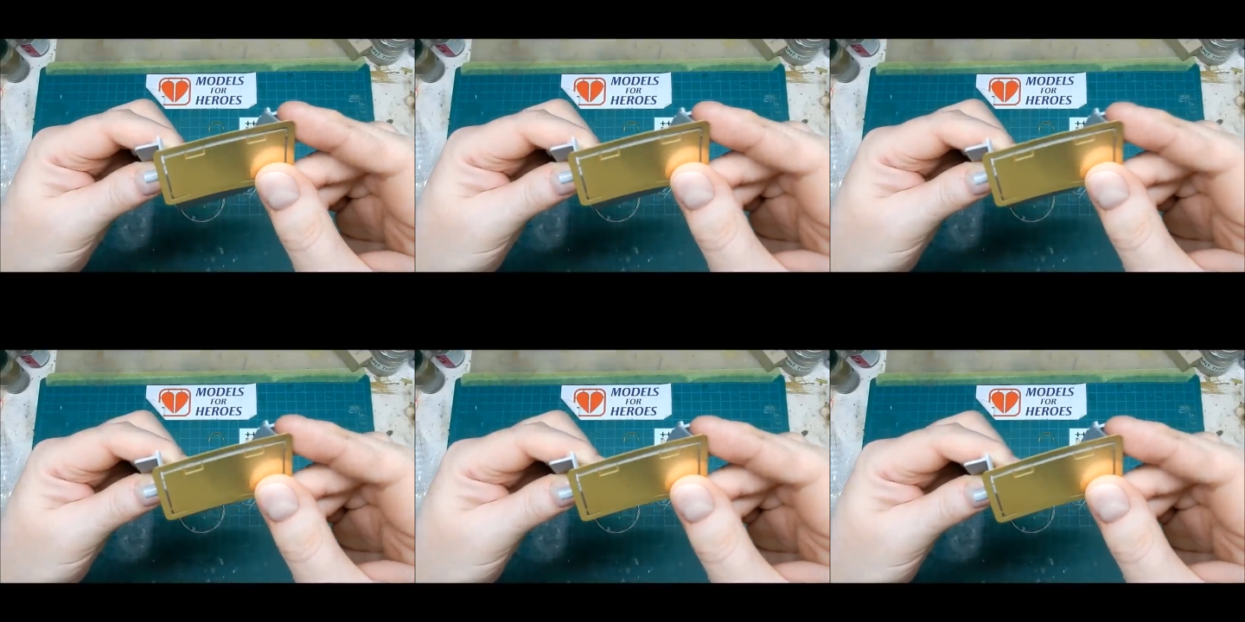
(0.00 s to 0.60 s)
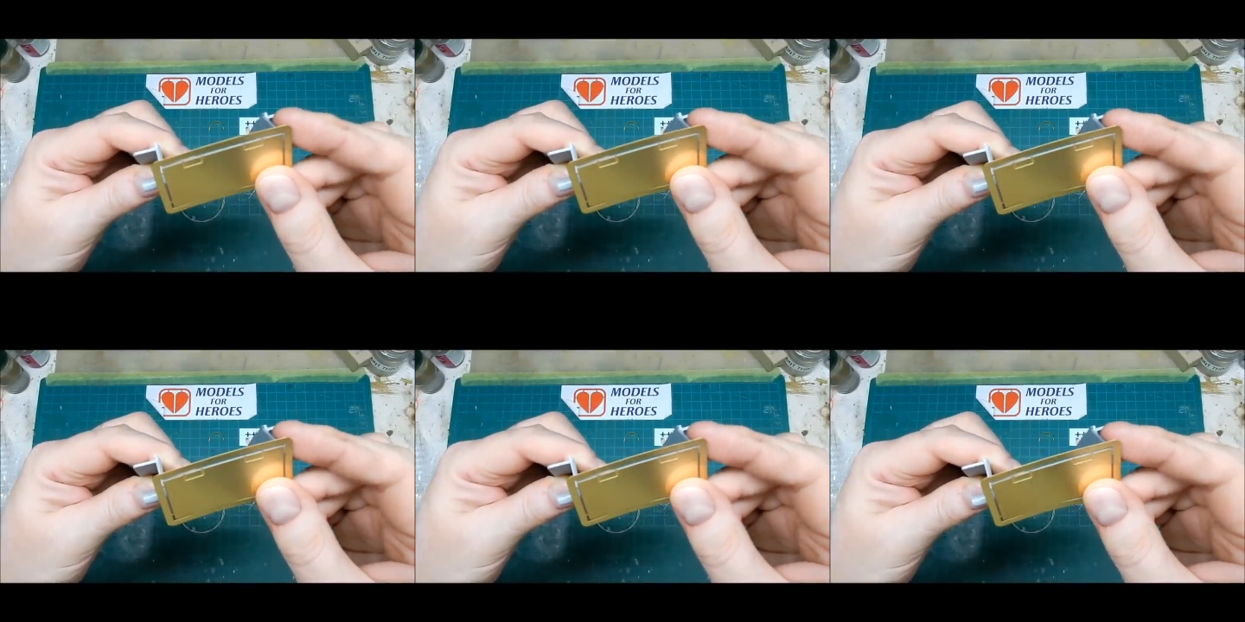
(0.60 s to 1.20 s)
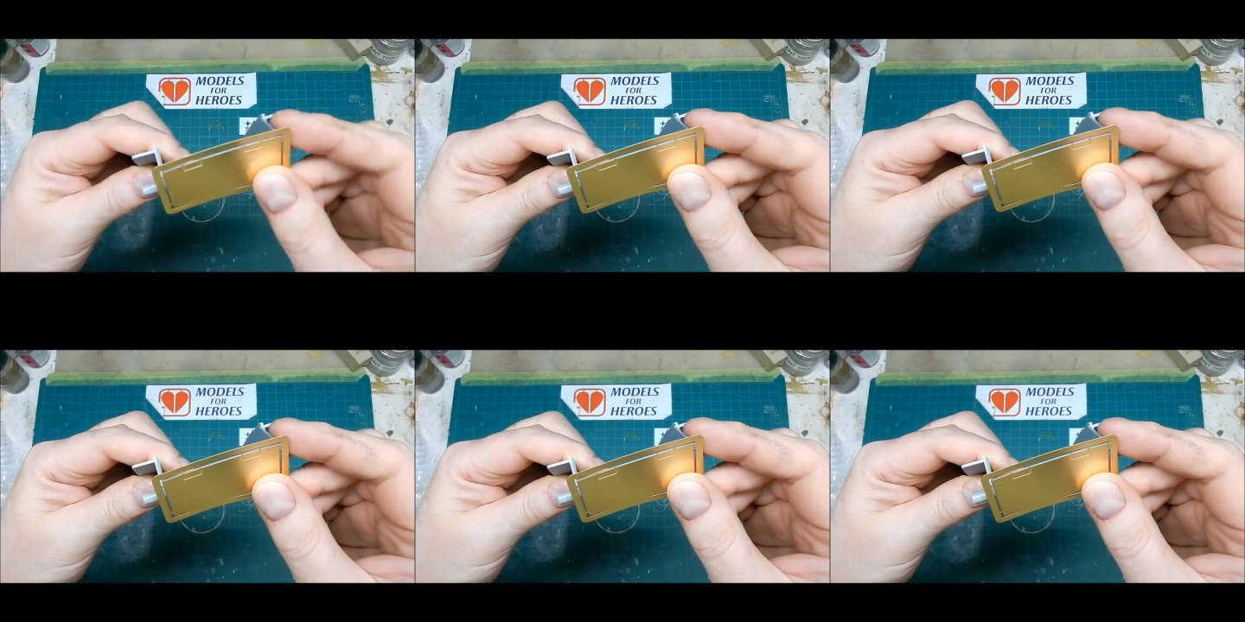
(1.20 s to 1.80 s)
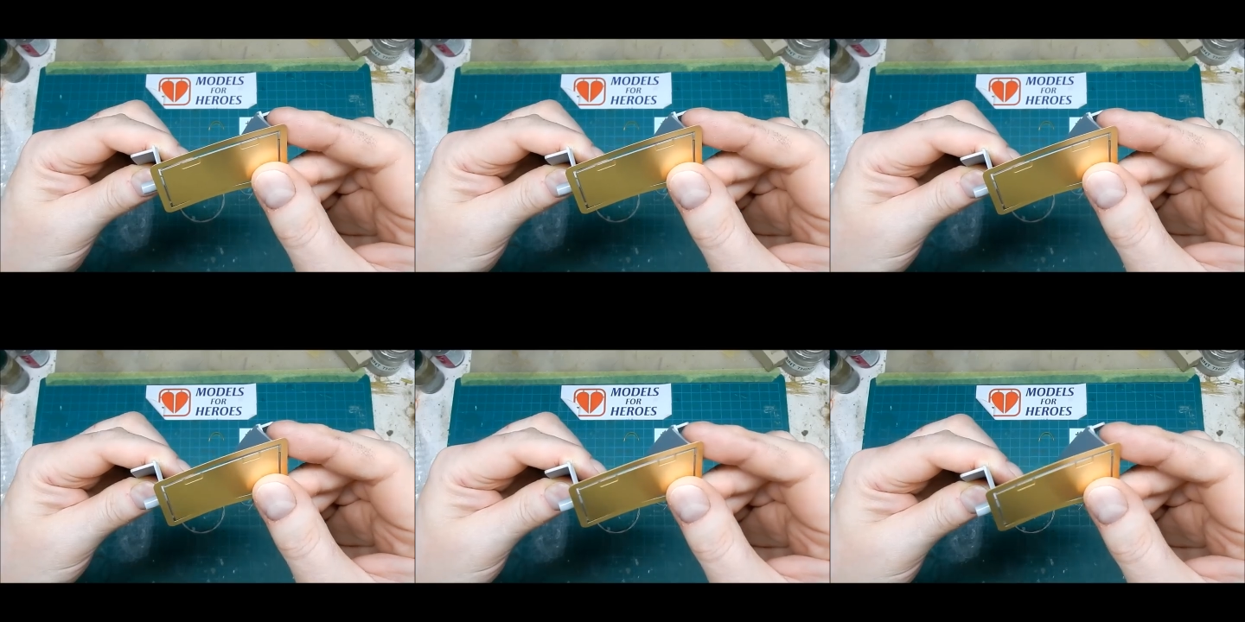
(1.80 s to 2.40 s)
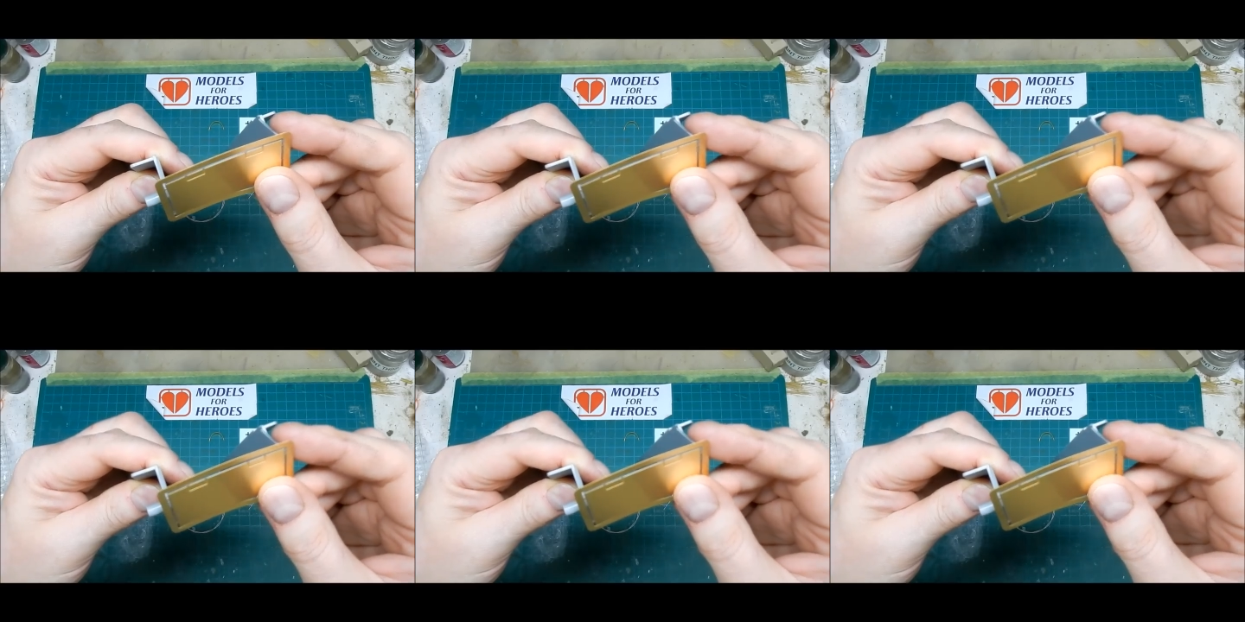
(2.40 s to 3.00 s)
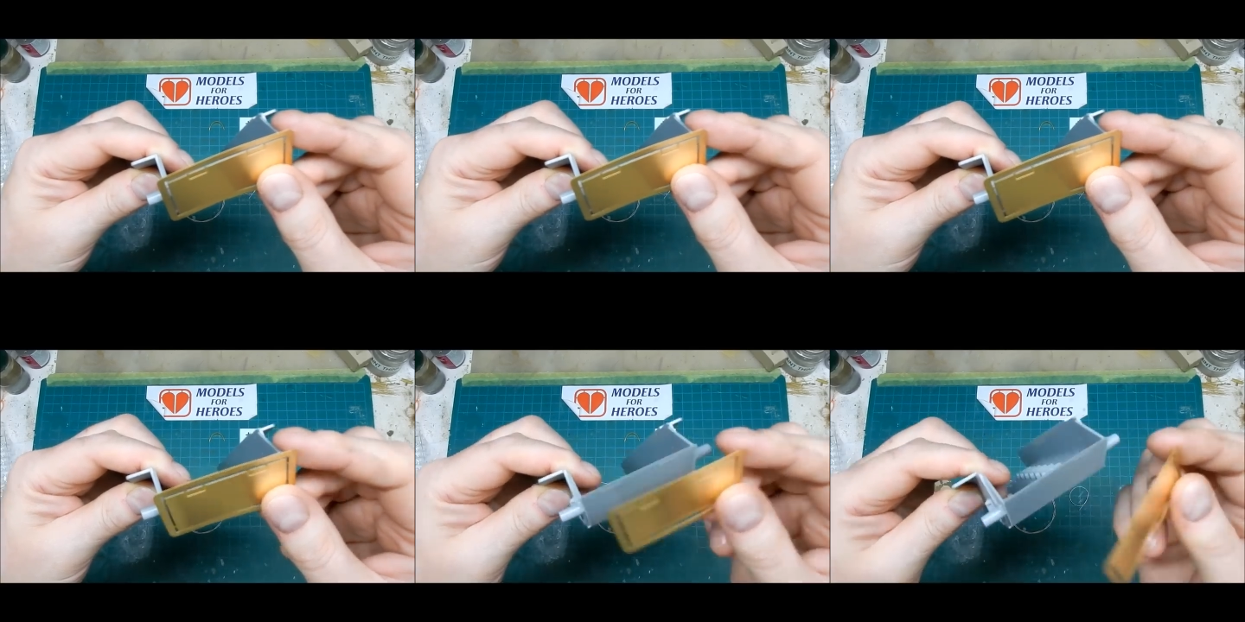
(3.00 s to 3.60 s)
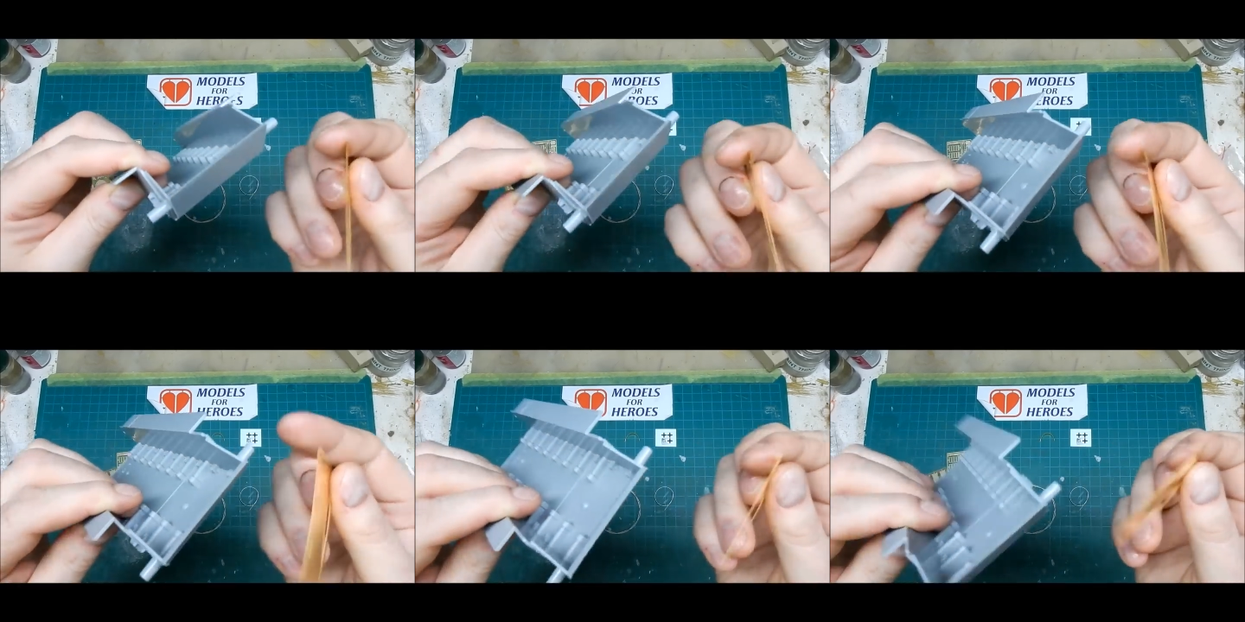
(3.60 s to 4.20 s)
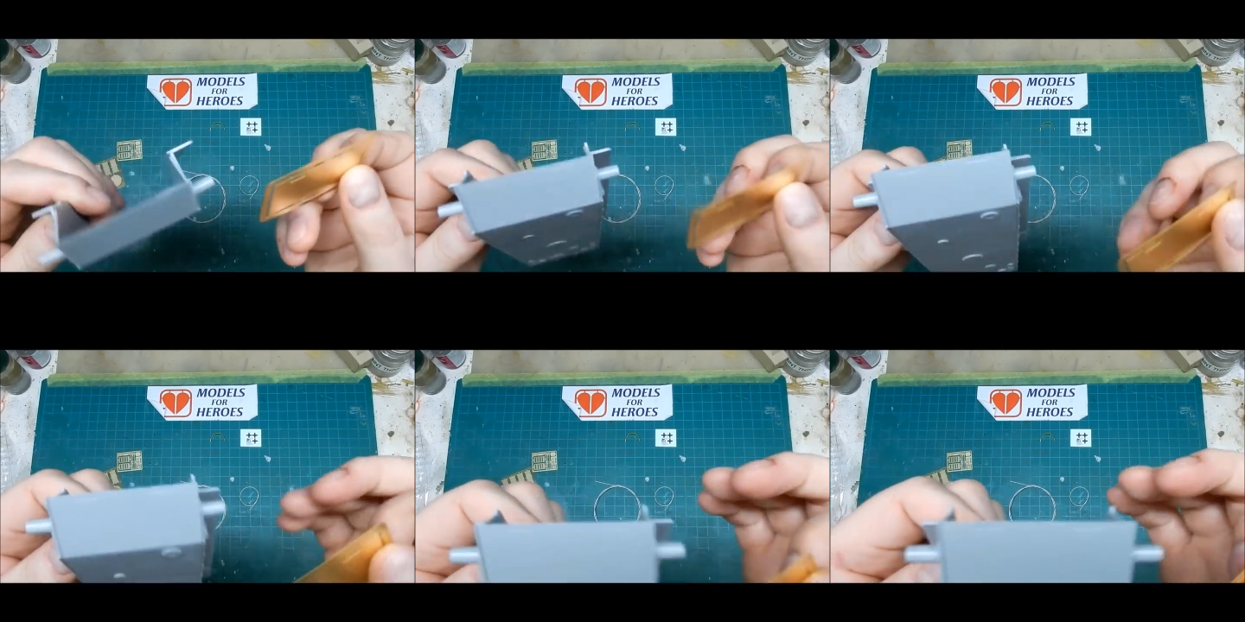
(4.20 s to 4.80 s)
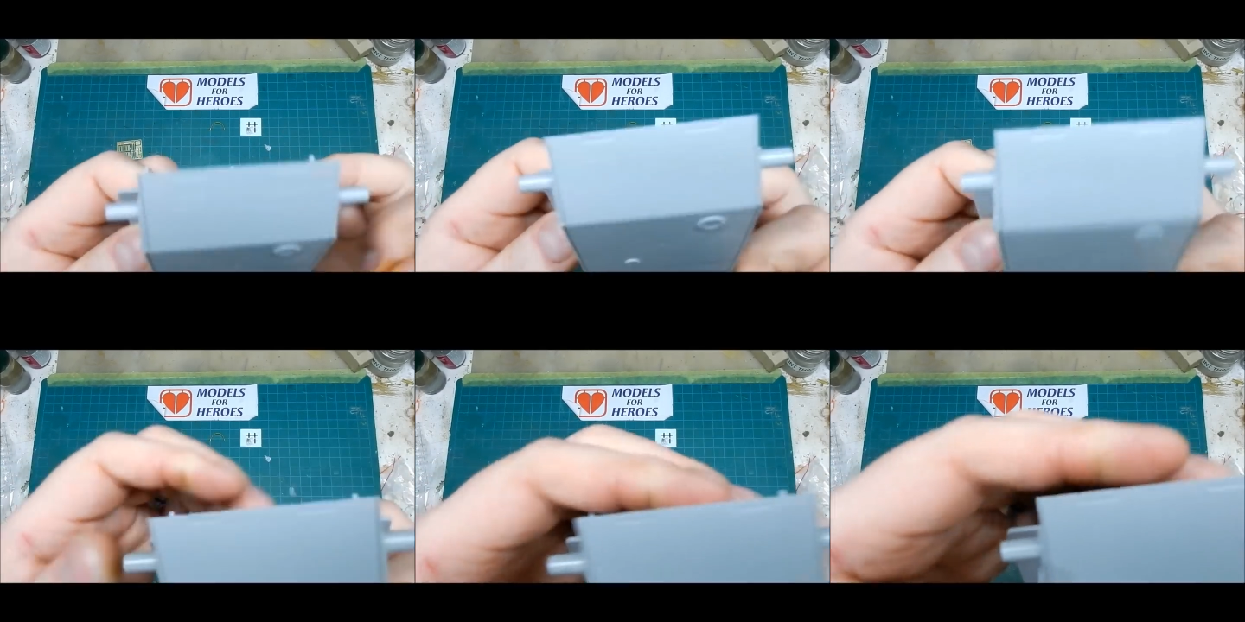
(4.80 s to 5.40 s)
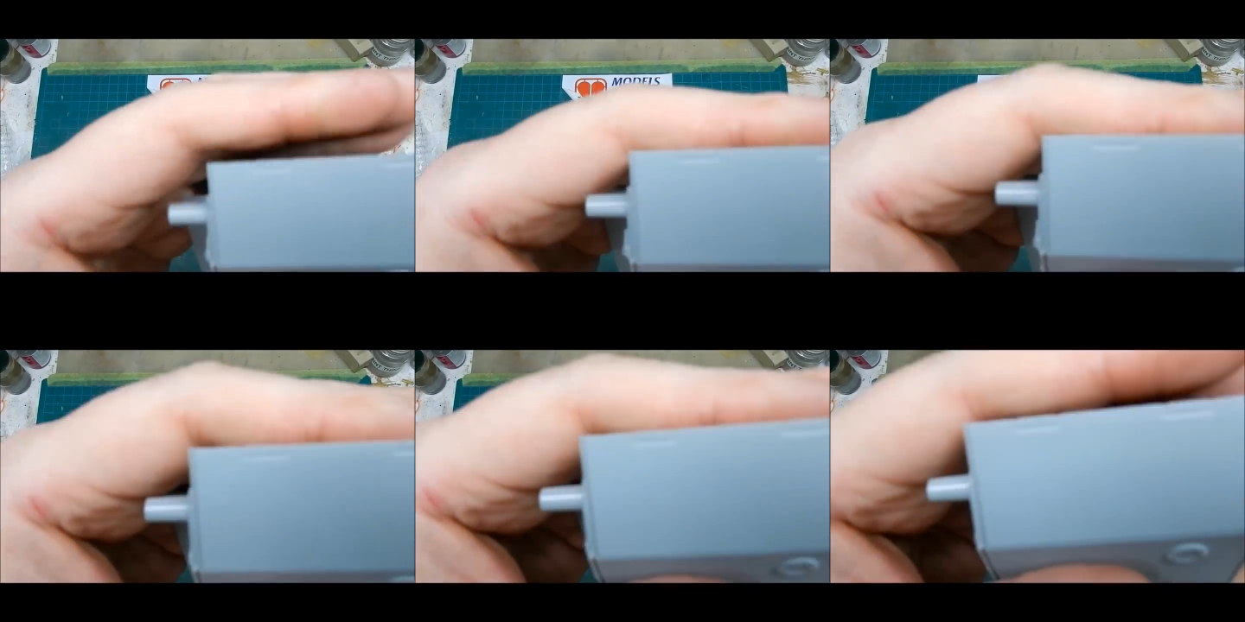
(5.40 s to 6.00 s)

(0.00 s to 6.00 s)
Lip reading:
(no speaker visible)